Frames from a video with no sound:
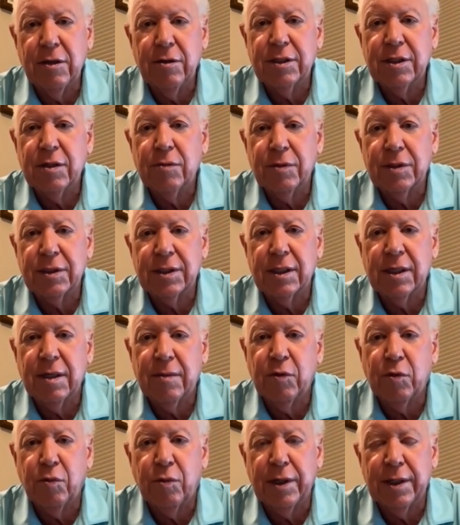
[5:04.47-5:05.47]
Houston was the
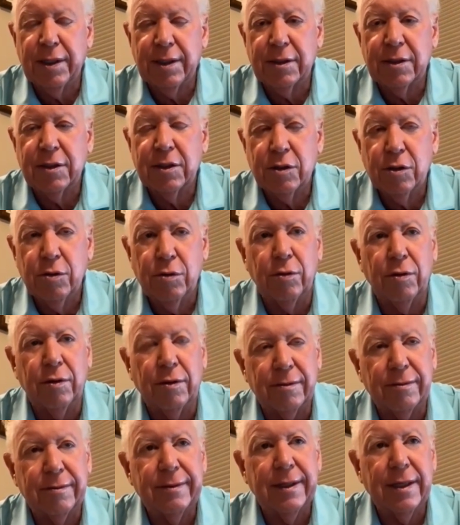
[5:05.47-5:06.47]
number one
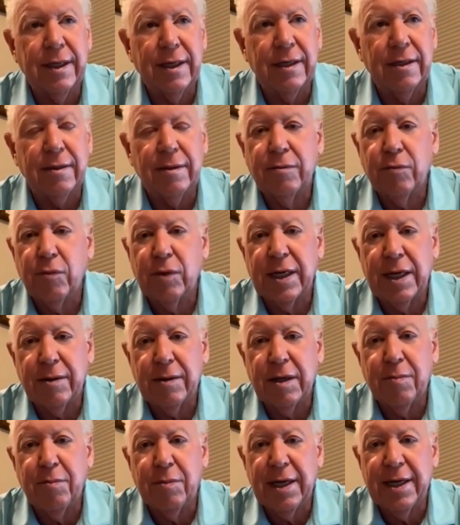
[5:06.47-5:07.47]
school in
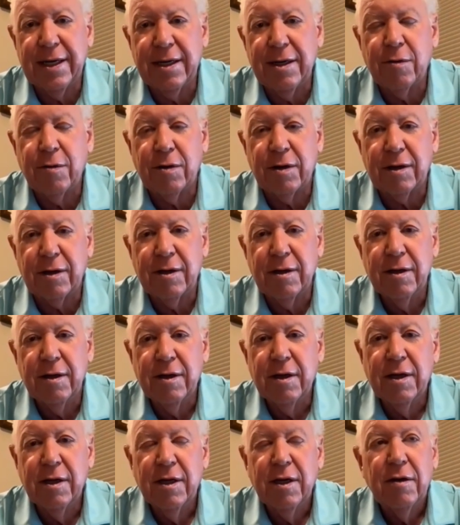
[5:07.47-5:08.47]
my era
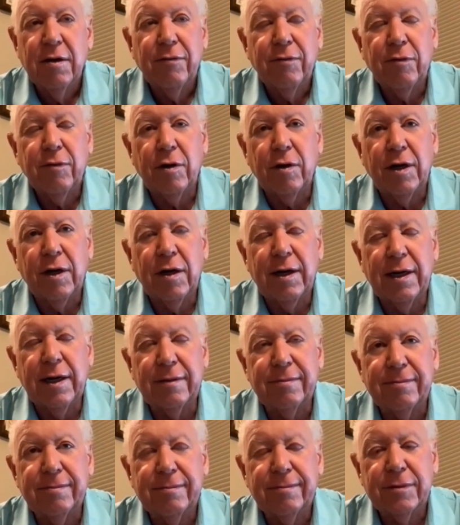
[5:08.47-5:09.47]
for
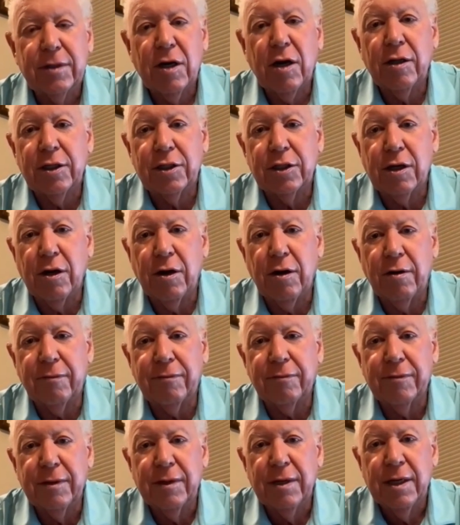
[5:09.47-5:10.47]
college
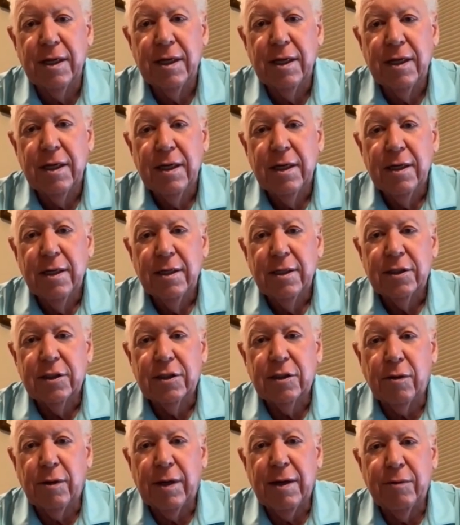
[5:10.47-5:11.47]
golf.
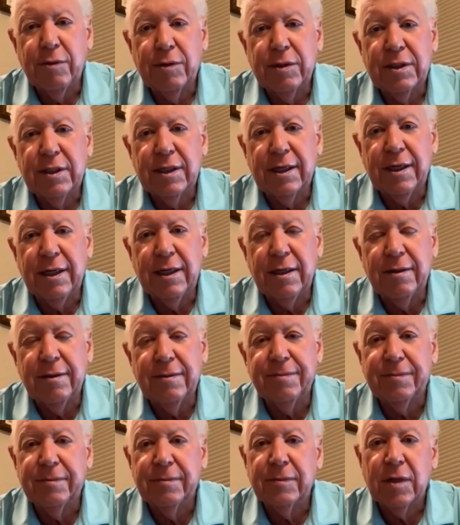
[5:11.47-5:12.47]
So I was
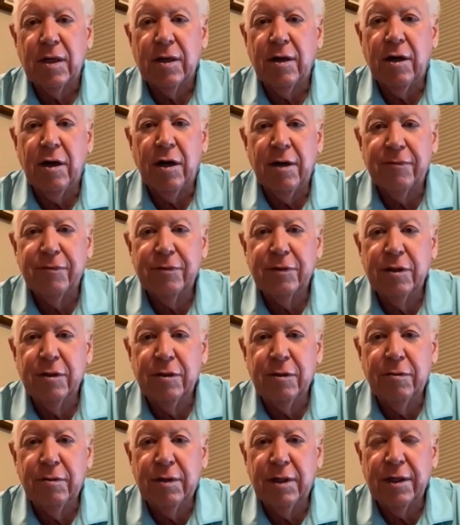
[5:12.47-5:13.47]
off
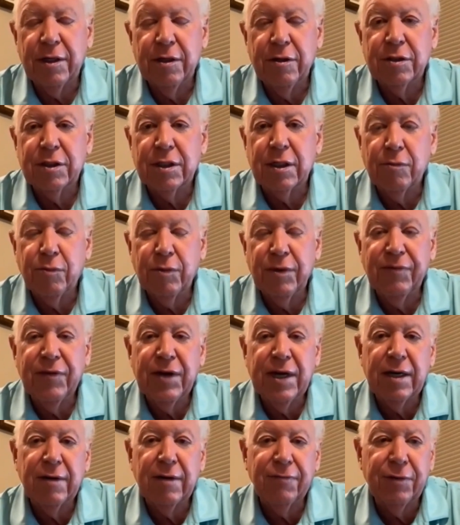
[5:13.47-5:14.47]
to Houston, and we've
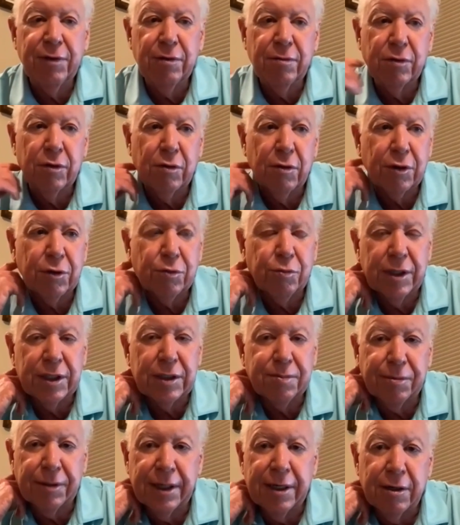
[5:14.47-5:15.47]
had a few
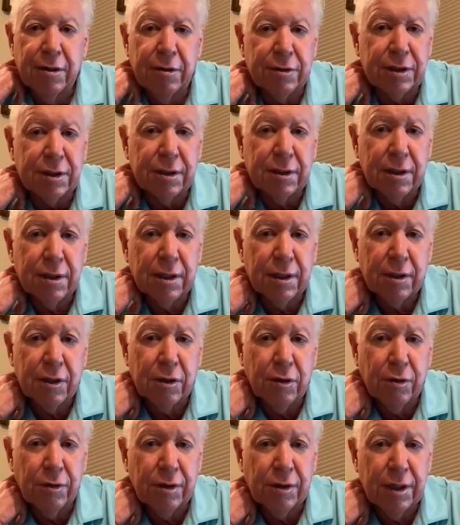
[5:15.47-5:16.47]
Northwest players
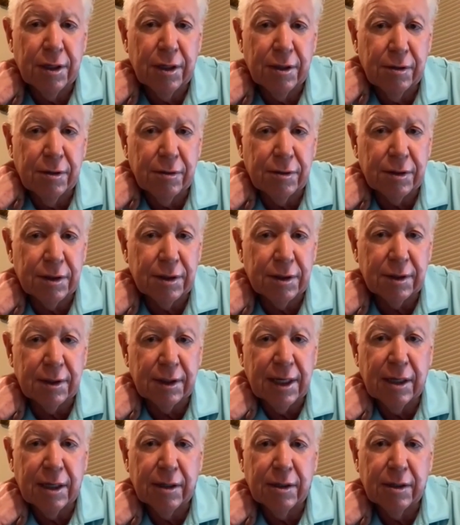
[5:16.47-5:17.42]
go to Houston.